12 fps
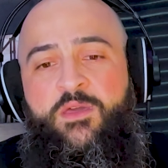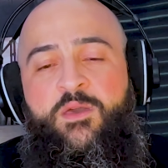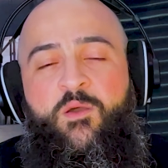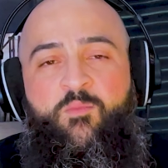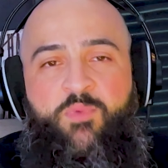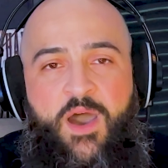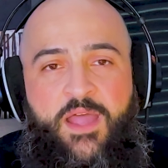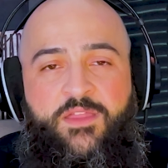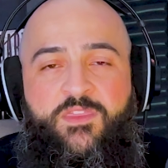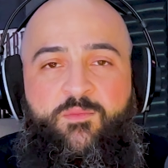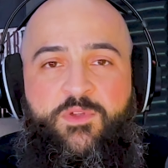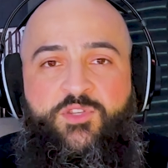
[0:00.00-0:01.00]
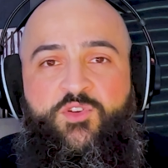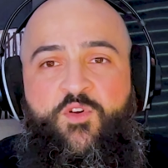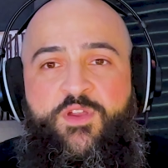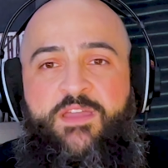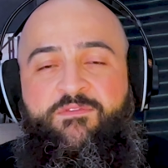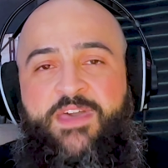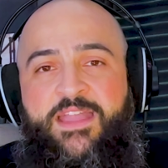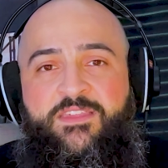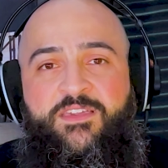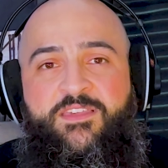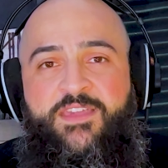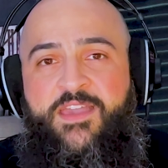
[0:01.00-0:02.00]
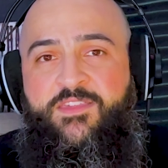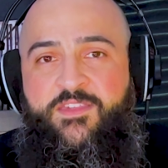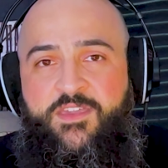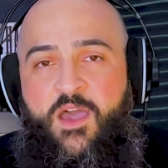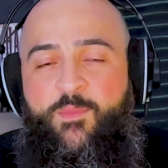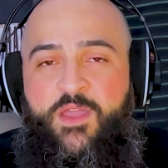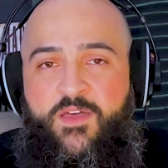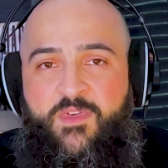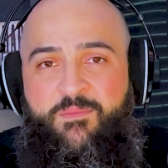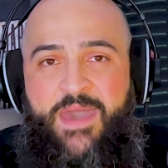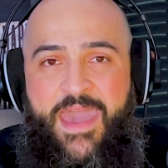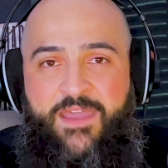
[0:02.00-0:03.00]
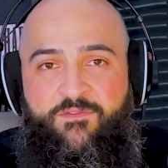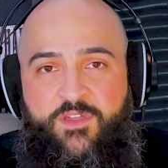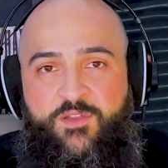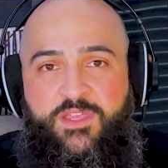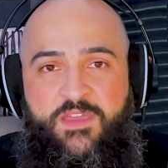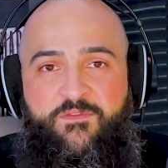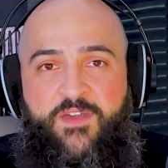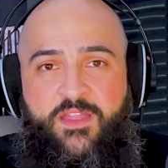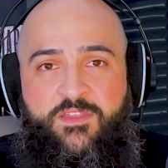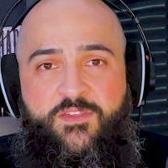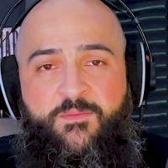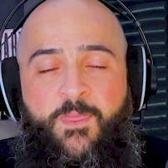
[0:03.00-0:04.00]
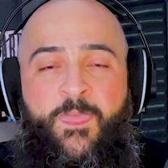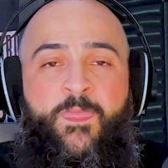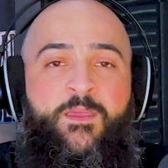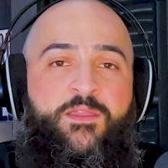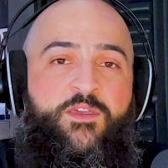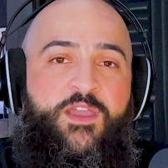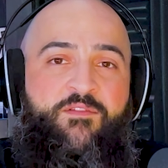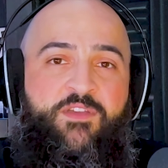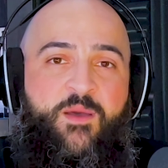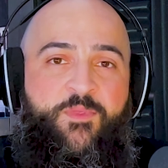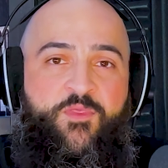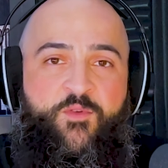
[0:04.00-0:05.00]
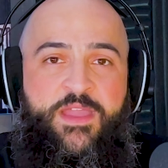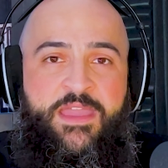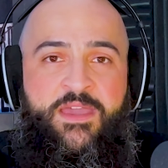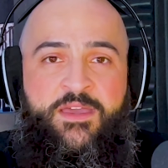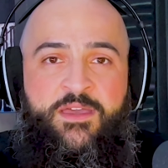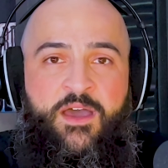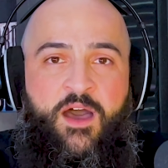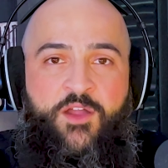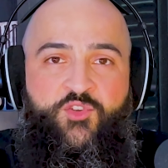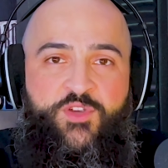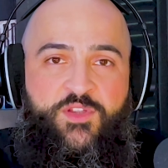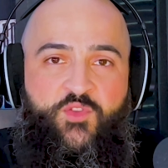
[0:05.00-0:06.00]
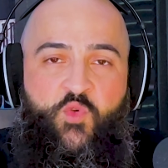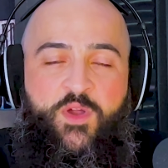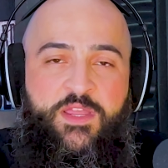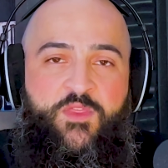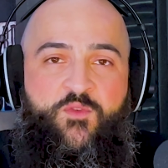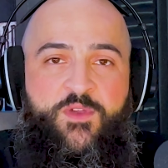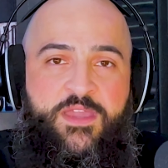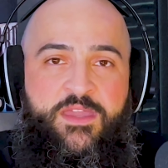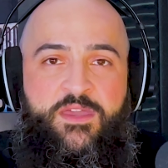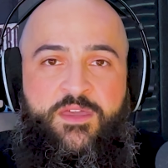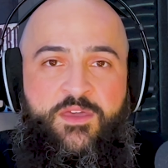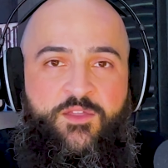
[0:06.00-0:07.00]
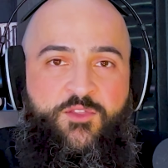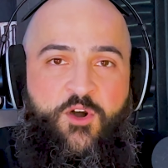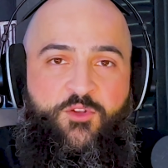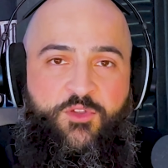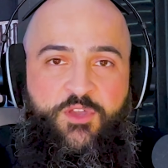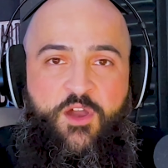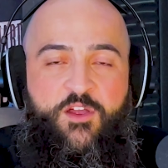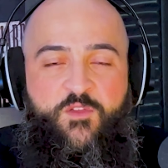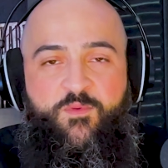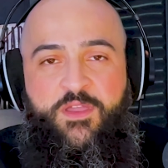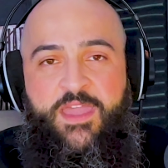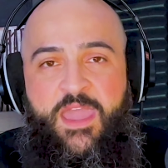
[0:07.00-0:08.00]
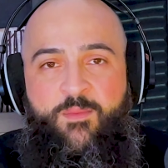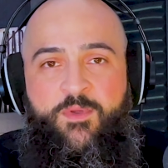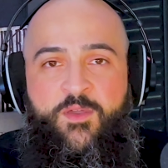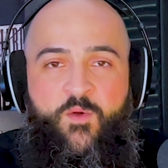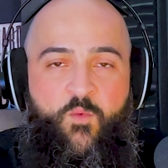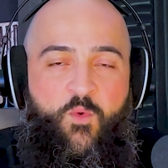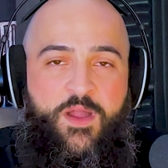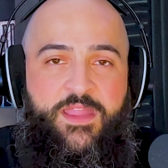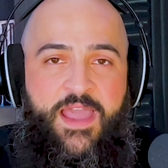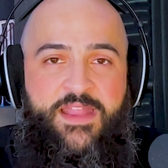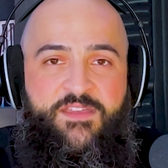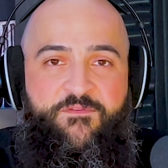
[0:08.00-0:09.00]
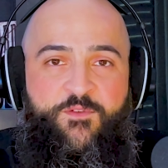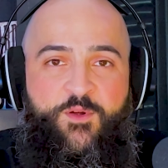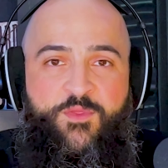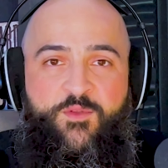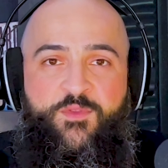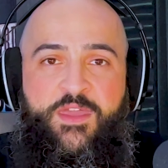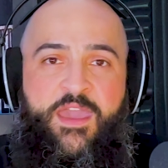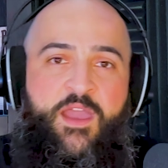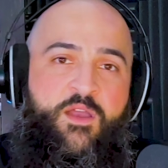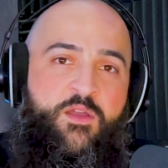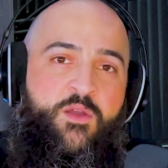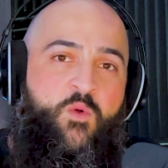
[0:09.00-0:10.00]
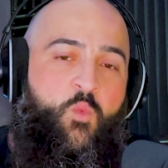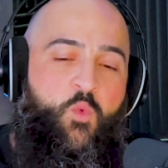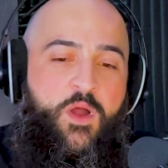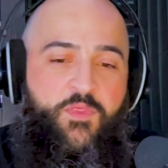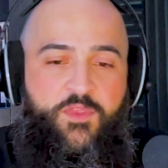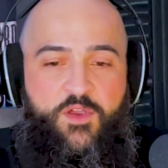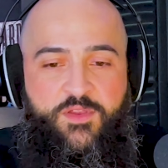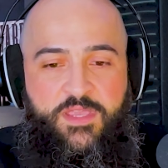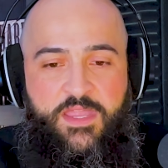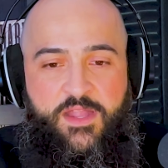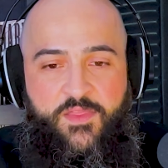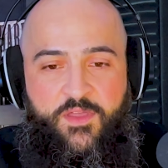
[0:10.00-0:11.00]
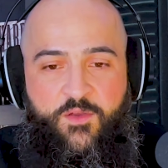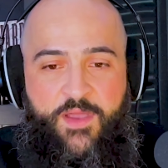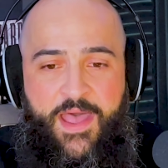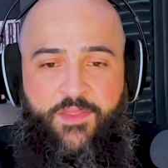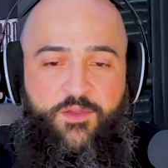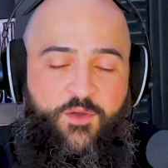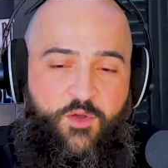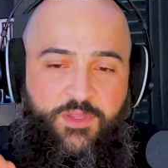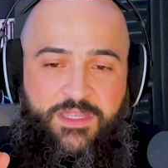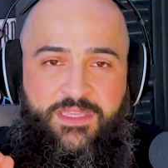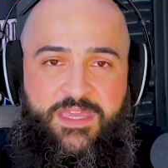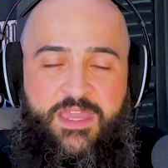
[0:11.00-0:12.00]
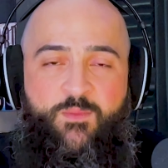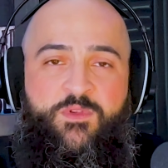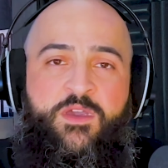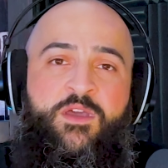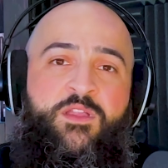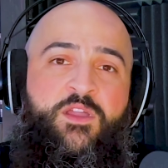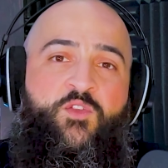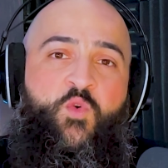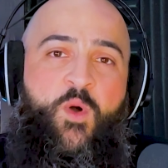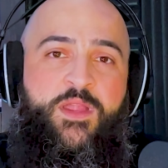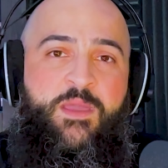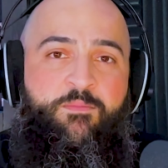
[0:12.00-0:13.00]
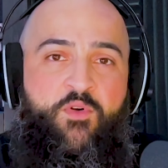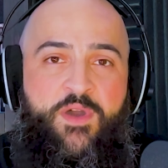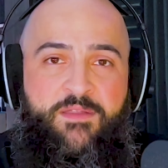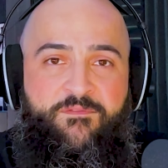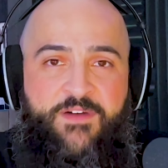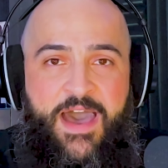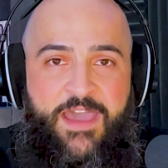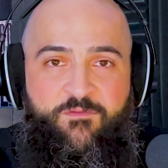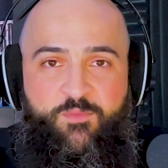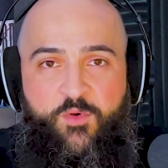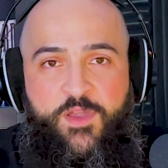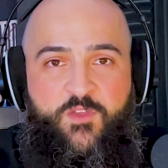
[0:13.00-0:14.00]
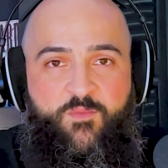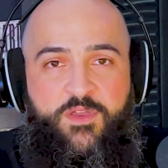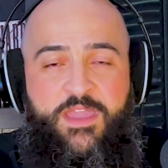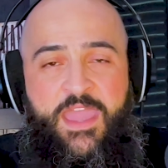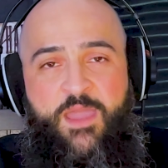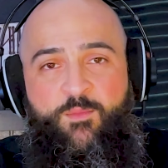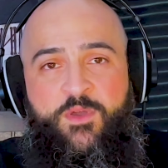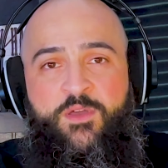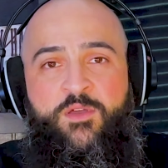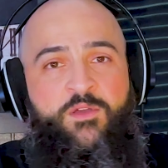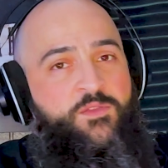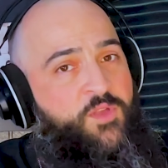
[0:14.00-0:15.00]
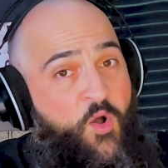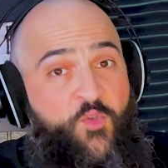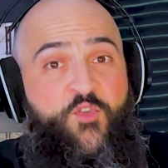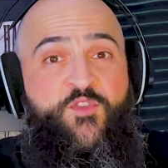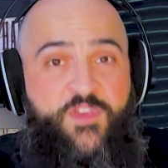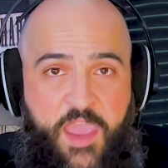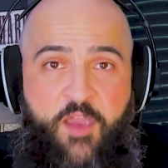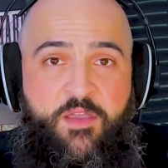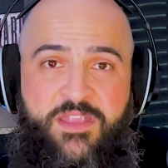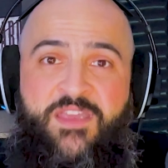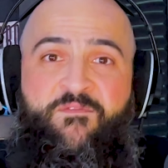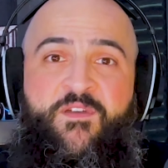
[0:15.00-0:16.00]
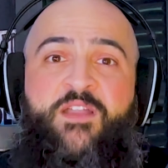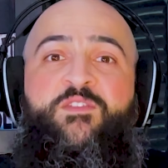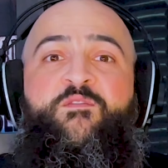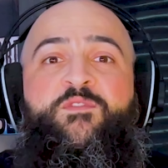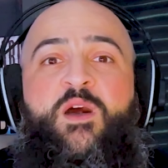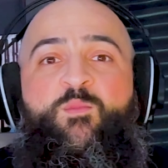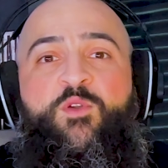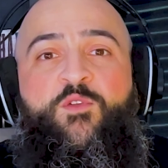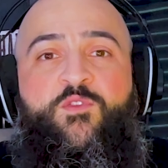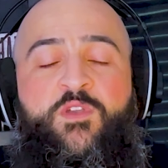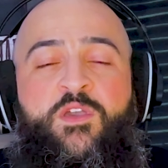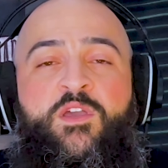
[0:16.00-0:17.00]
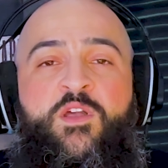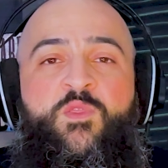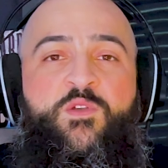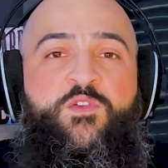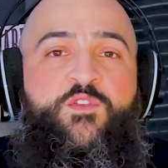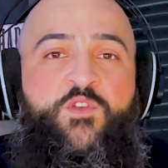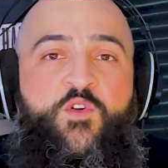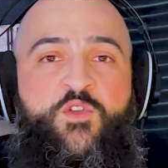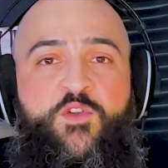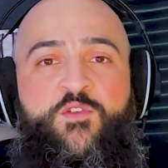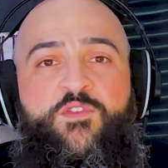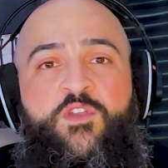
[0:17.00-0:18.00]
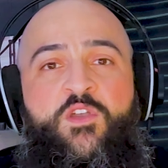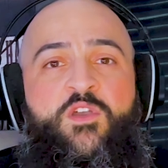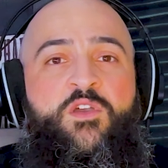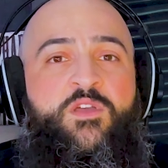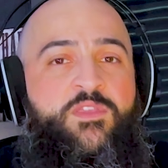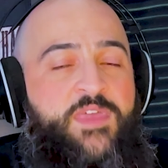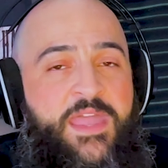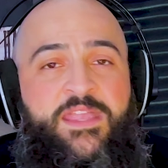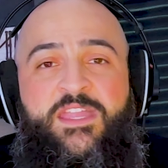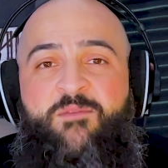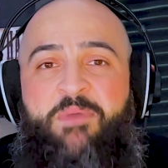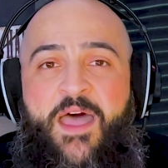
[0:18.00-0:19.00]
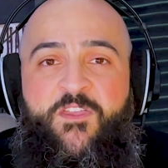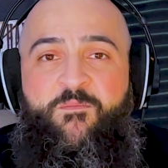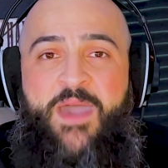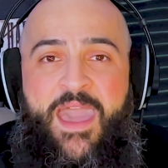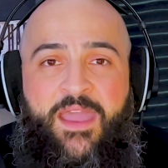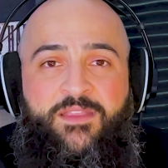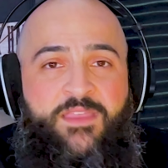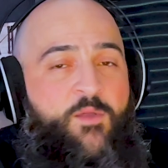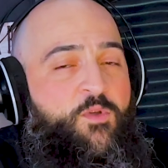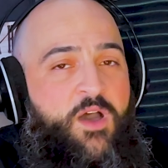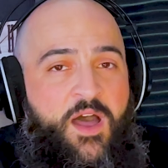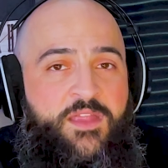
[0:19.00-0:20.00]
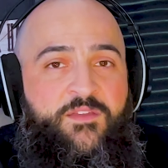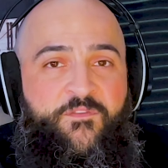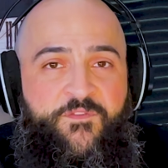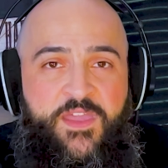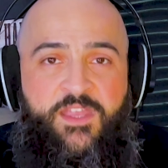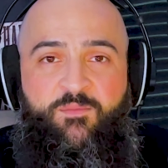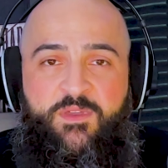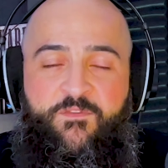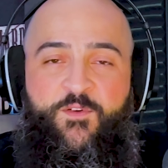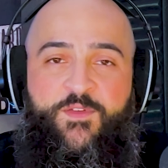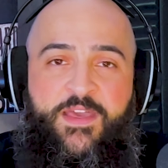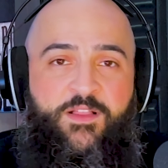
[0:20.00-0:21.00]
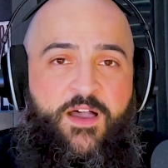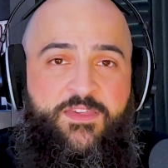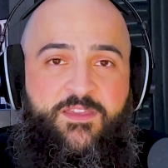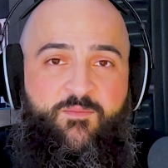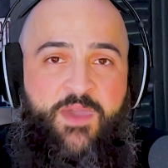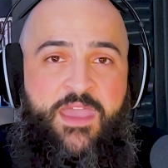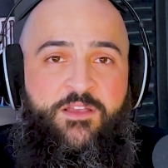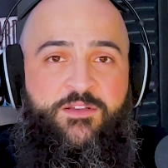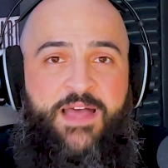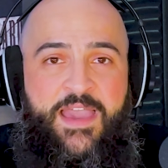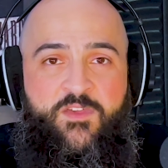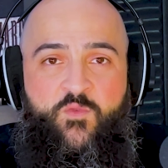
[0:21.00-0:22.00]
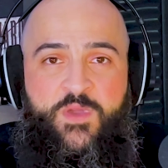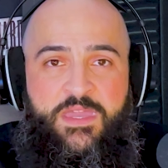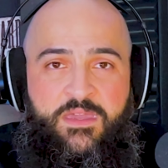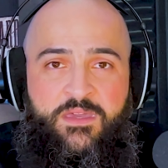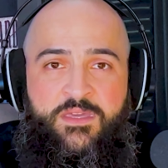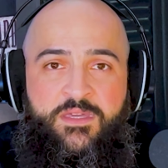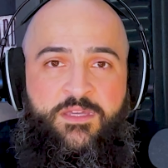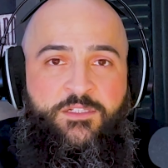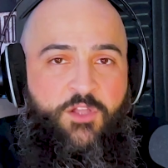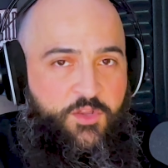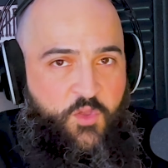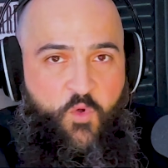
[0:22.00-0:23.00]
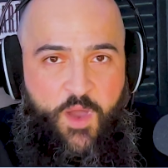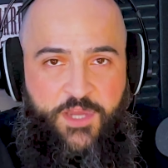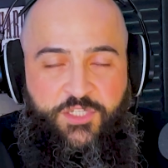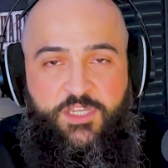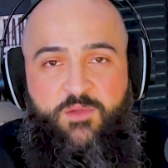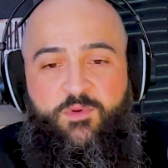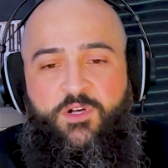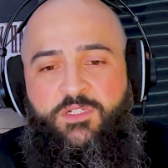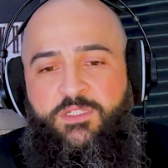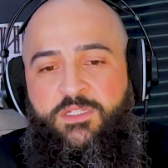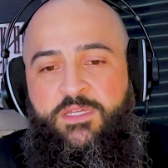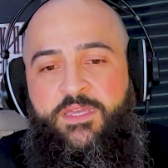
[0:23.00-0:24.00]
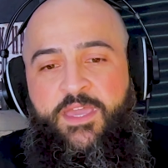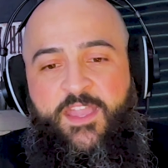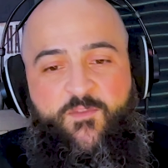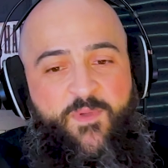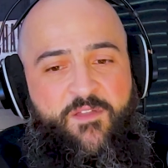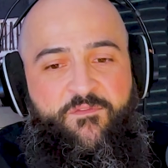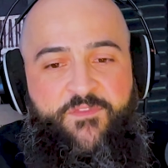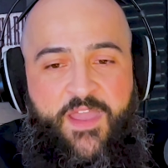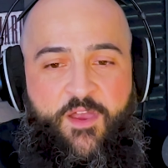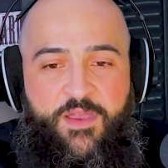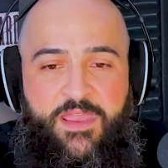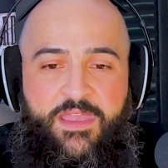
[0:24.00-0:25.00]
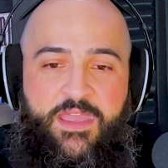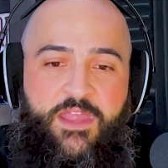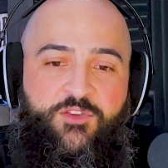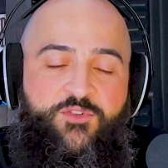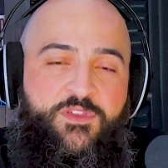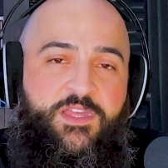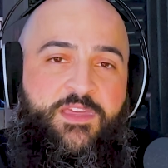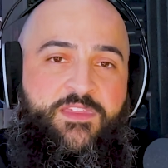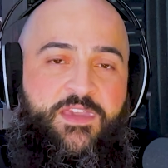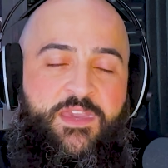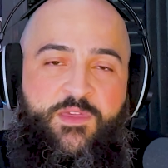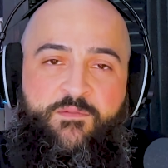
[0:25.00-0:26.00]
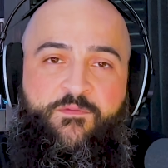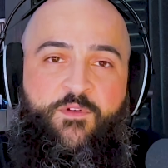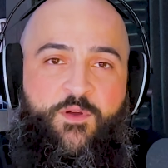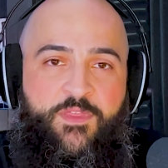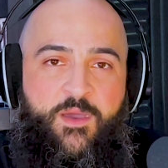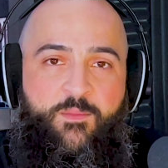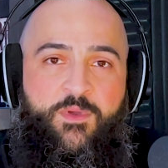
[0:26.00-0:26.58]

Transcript: But the majority of that success is coming on the back of their defense. They're giving up three hundred twenty-three total yards per game, one ninety-four through the air, one thirteen on the ground. They're holding teams to twenty point five points per game. Those are scary defensive numbers. The Sooners, they need to bounce back. They were undefeated before they lost to Baylor last week, looked questionable. It's been a very interesting season for them.